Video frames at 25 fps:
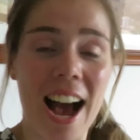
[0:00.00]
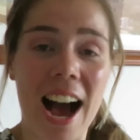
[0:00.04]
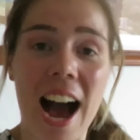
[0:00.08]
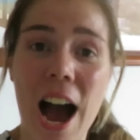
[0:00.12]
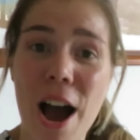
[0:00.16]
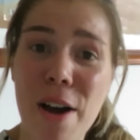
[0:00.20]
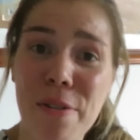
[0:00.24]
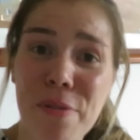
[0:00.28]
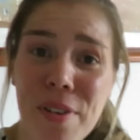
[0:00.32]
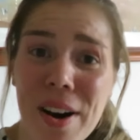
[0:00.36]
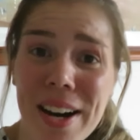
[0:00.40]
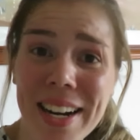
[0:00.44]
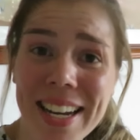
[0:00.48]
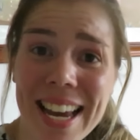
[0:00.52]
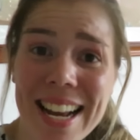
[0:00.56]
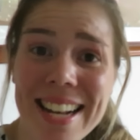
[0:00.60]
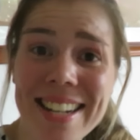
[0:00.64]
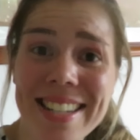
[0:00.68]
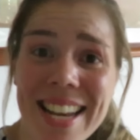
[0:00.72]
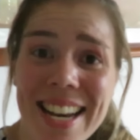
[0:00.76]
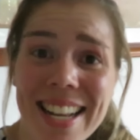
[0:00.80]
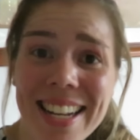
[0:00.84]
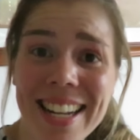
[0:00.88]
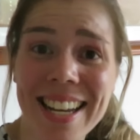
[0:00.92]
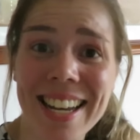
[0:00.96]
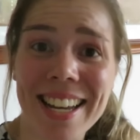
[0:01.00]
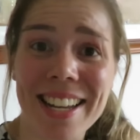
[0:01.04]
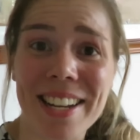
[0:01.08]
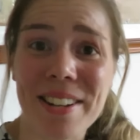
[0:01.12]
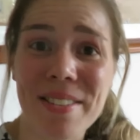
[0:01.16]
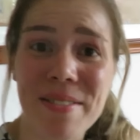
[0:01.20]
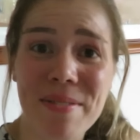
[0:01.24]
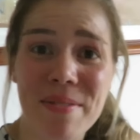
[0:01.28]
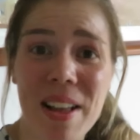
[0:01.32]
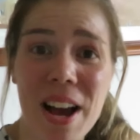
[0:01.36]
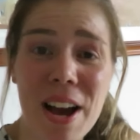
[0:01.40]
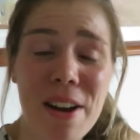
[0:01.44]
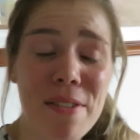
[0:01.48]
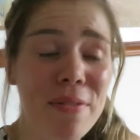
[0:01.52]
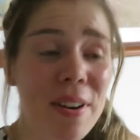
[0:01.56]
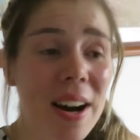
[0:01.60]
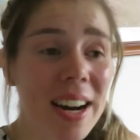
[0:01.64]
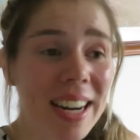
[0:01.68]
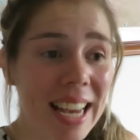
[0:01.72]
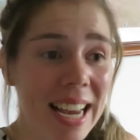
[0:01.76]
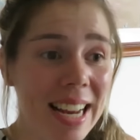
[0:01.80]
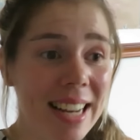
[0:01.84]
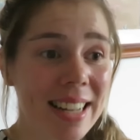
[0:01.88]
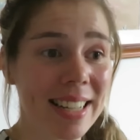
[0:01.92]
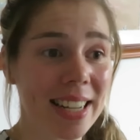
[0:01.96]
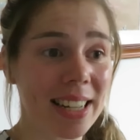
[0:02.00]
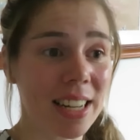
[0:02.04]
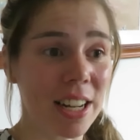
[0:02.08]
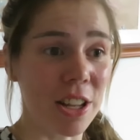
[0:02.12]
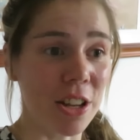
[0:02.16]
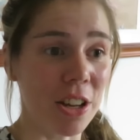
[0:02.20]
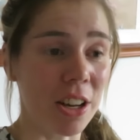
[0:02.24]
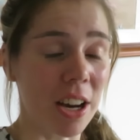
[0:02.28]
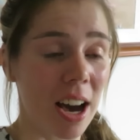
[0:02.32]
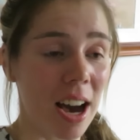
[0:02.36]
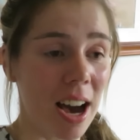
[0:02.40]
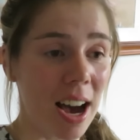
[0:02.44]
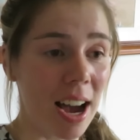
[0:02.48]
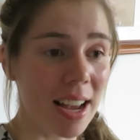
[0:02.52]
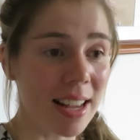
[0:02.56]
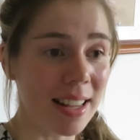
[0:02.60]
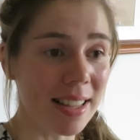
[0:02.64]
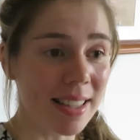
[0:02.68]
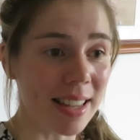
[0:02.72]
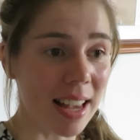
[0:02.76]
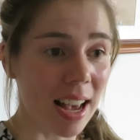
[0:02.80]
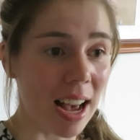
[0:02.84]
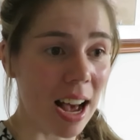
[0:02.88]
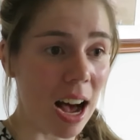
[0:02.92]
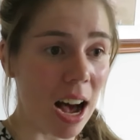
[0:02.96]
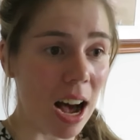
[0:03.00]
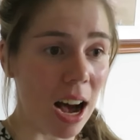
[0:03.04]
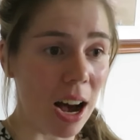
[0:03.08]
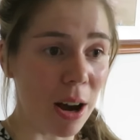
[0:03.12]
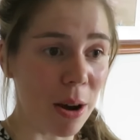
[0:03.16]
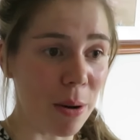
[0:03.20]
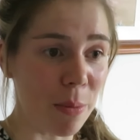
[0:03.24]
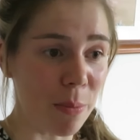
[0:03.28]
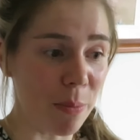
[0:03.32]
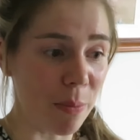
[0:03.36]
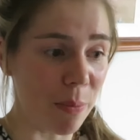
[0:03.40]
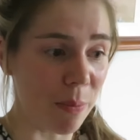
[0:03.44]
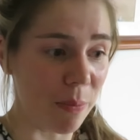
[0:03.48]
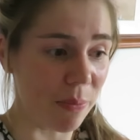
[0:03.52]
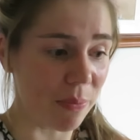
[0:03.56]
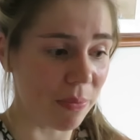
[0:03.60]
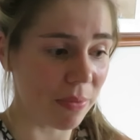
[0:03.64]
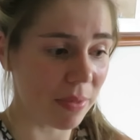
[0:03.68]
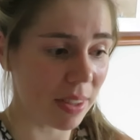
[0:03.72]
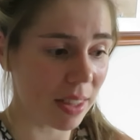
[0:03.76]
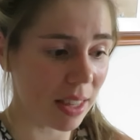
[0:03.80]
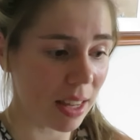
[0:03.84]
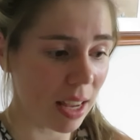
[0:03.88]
I fucking did it! I fucking did it, you guys. Um,